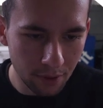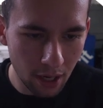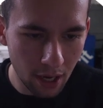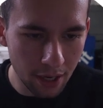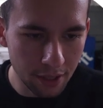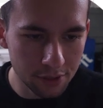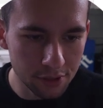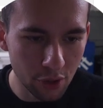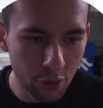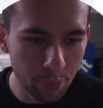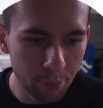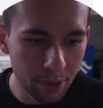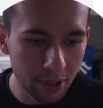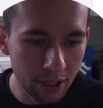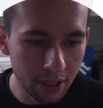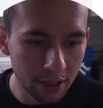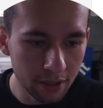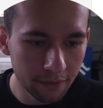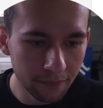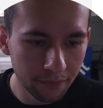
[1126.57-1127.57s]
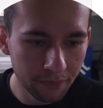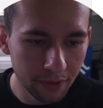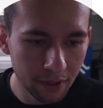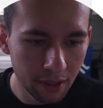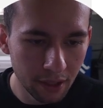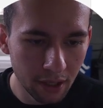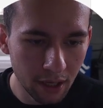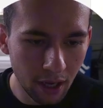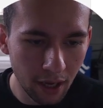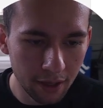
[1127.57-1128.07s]
ISO P,
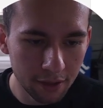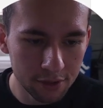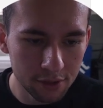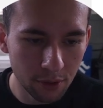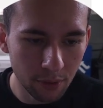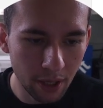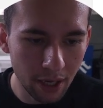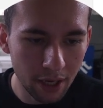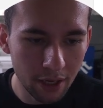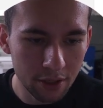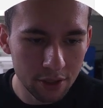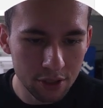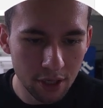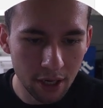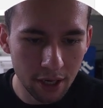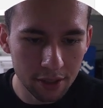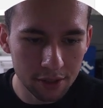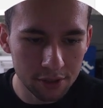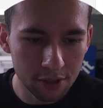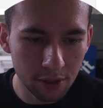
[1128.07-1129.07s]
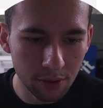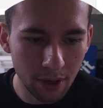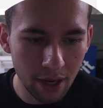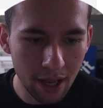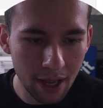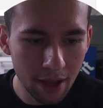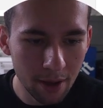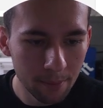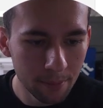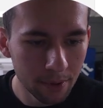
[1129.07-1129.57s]
ISO H, ISO
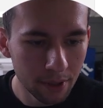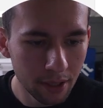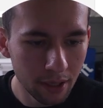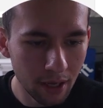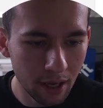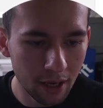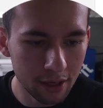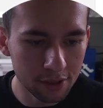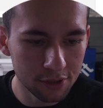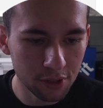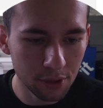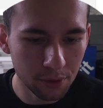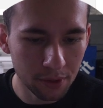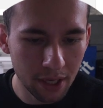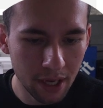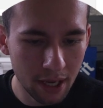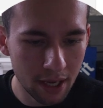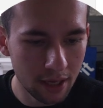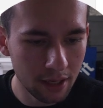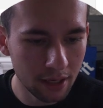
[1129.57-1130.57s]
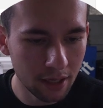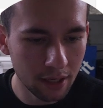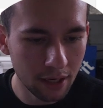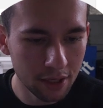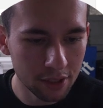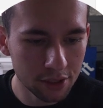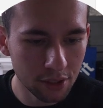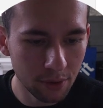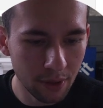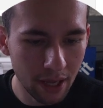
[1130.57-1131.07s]
M, ISO K, and
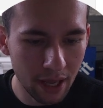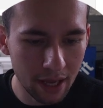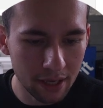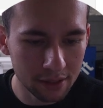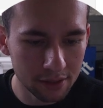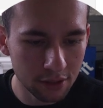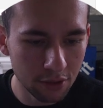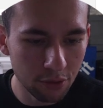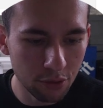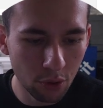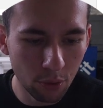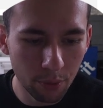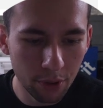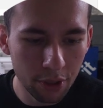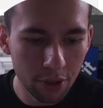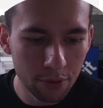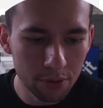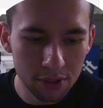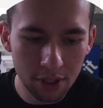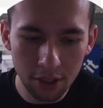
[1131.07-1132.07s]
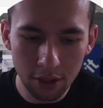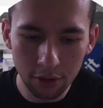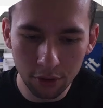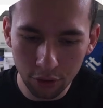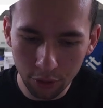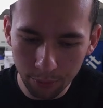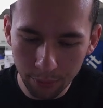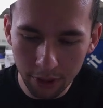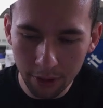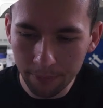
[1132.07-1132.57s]
ISO S. You don't want to use it in
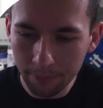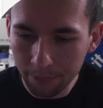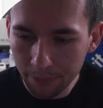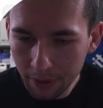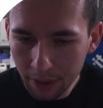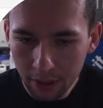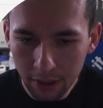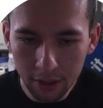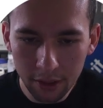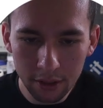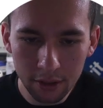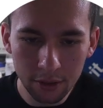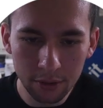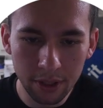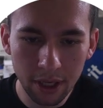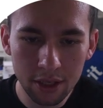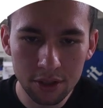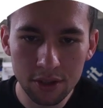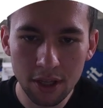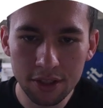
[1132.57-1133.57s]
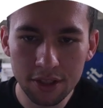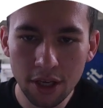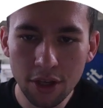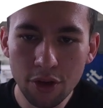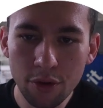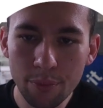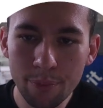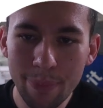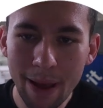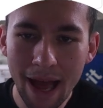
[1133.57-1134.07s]
aluminum. Okay, so that's how
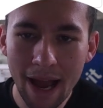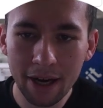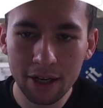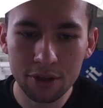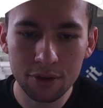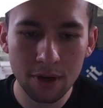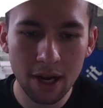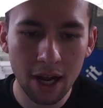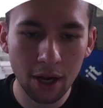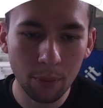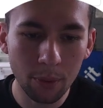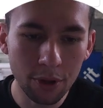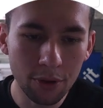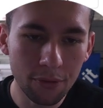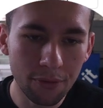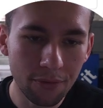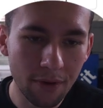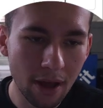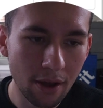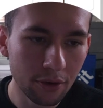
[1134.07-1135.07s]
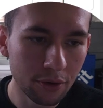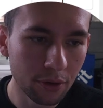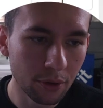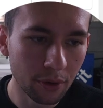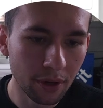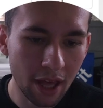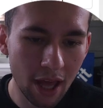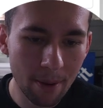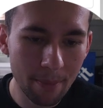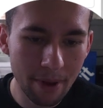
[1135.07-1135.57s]
you backtrack what you found
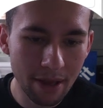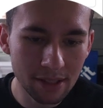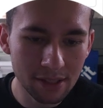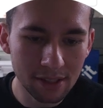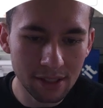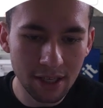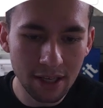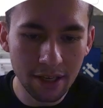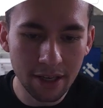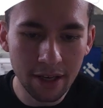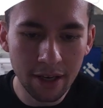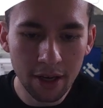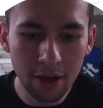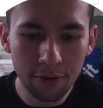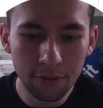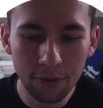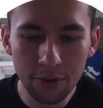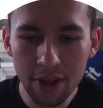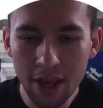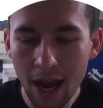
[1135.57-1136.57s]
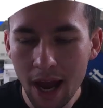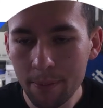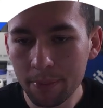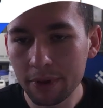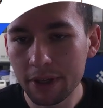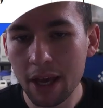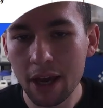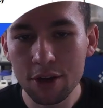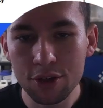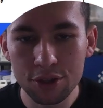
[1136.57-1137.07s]
on MSC for the
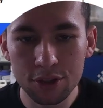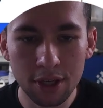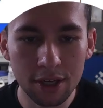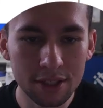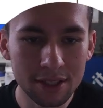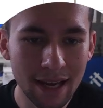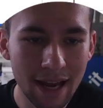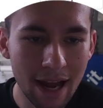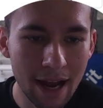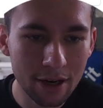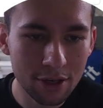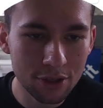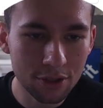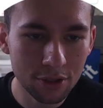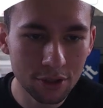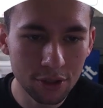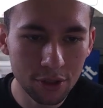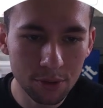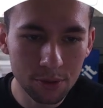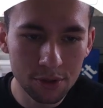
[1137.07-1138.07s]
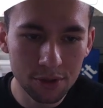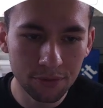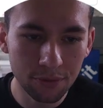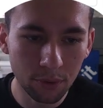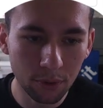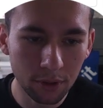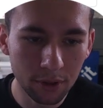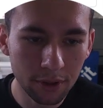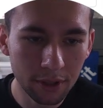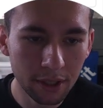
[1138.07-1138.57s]
application that it's actually used
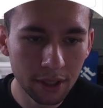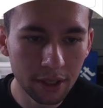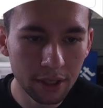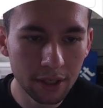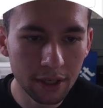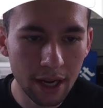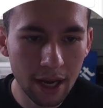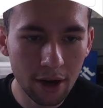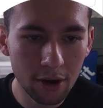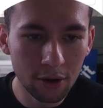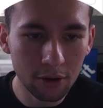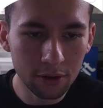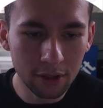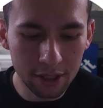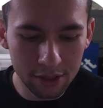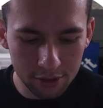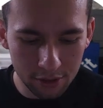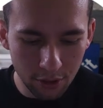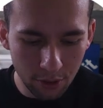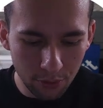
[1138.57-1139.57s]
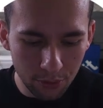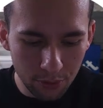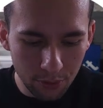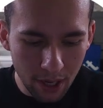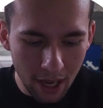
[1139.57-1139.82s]
for. Now let's go through